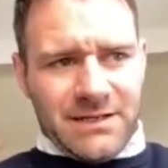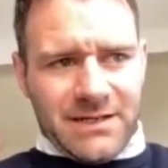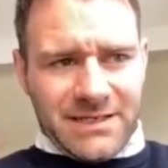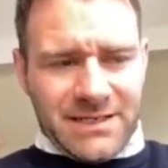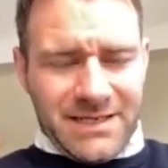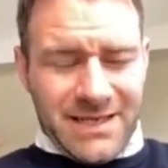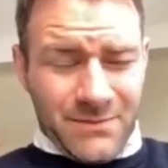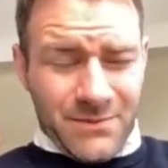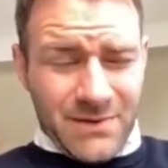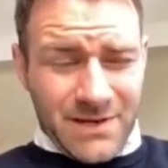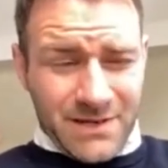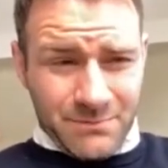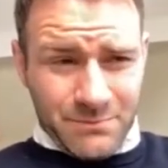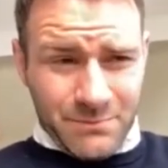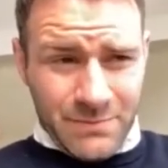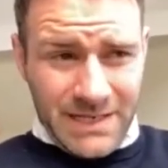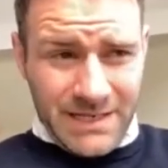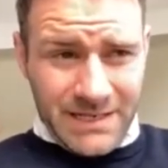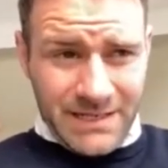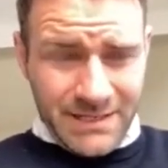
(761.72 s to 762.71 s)
team we hadn't
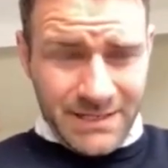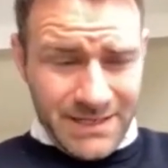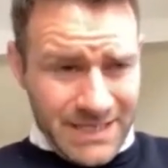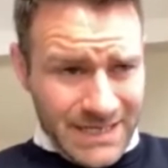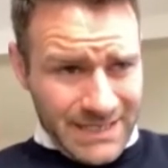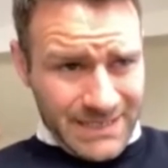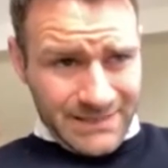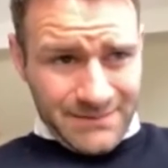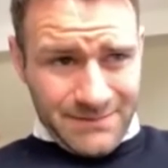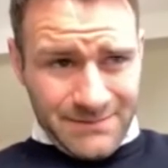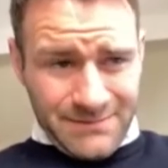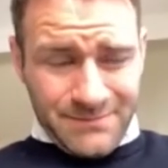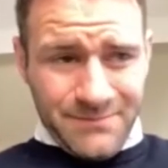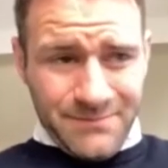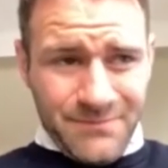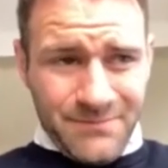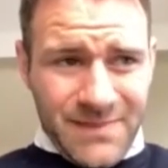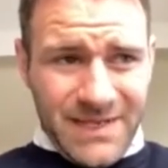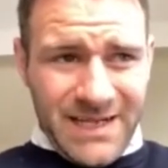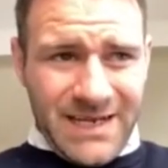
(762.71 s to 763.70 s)
beaten
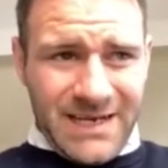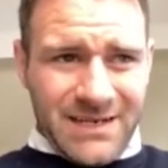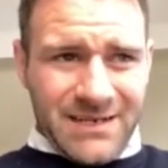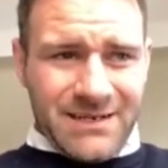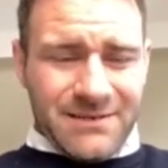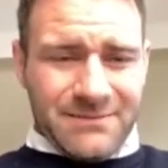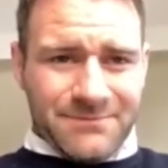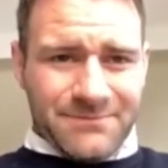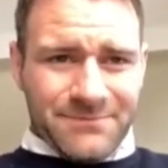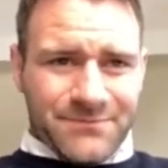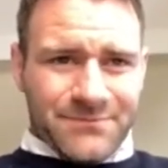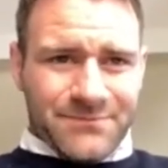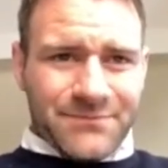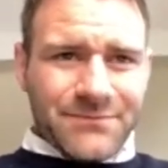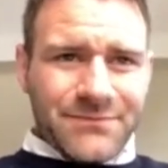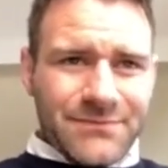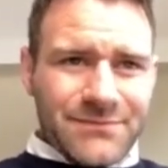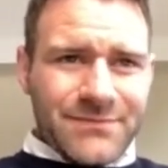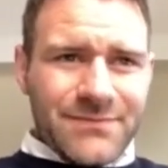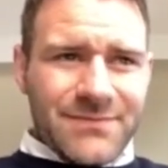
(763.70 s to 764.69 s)
in
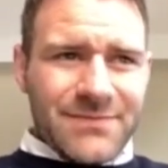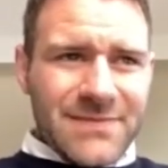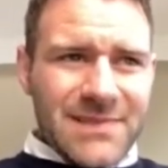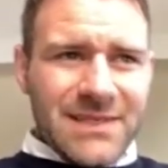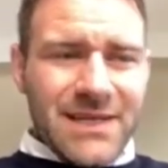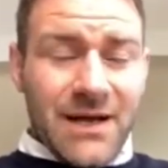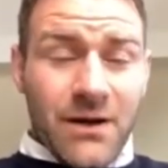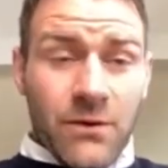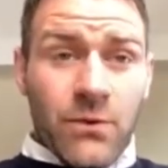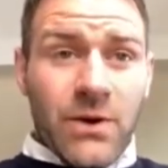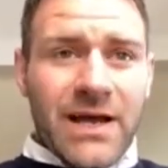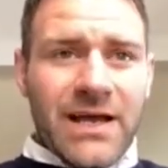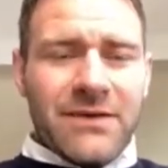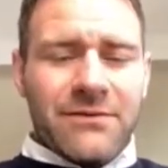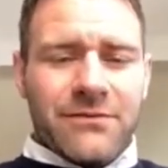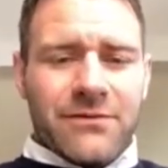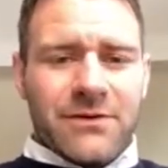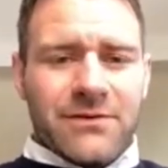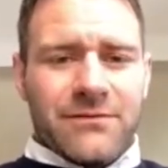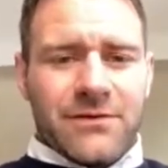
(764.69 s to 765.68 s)
a way
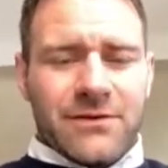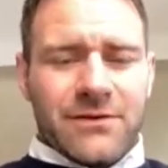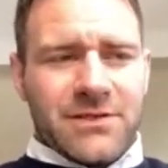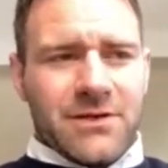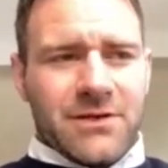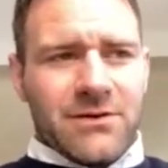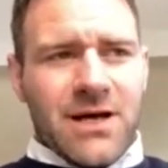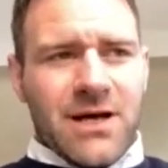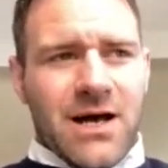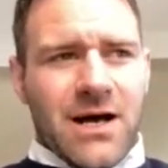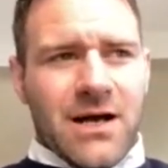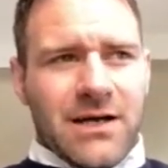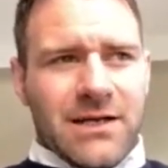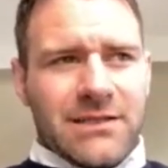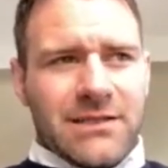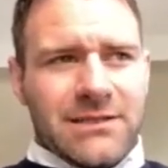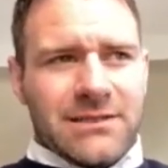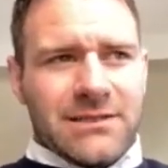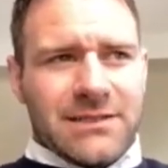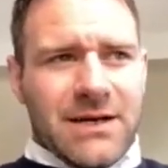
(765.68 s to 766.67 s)
for so long,
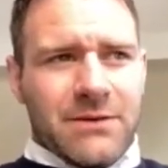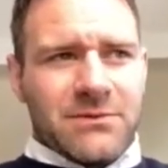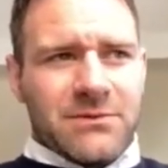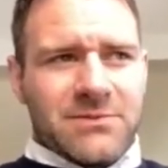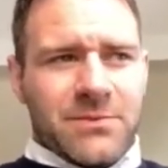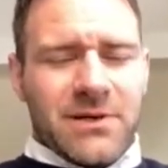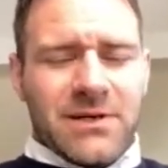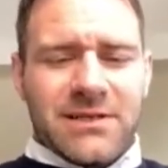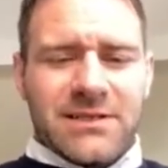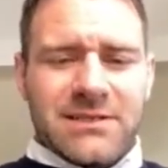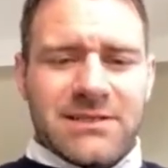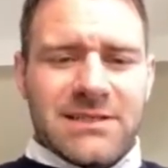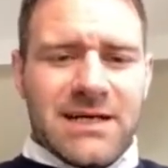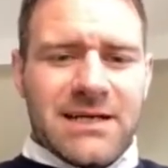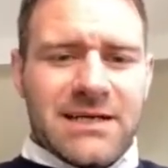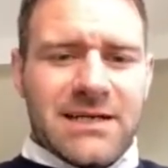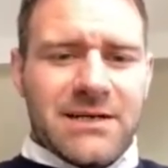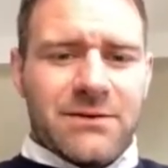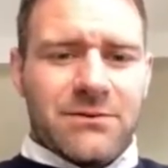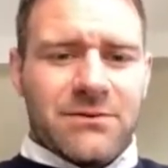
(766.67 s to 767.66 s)
and that was probably the
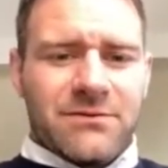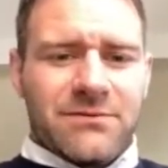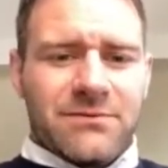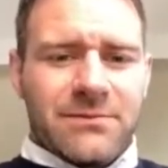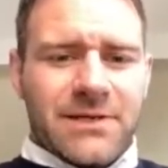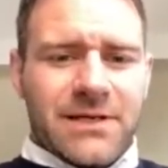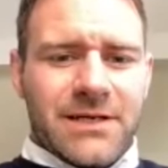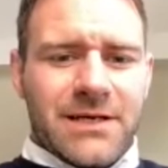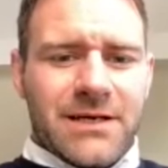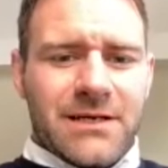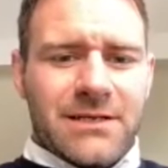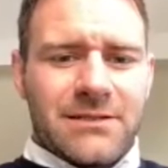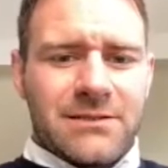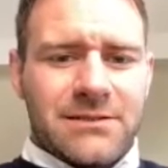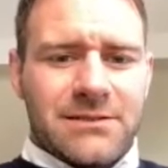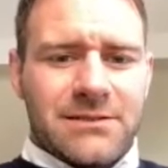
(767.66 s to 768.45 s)
standout one for me. Yeah.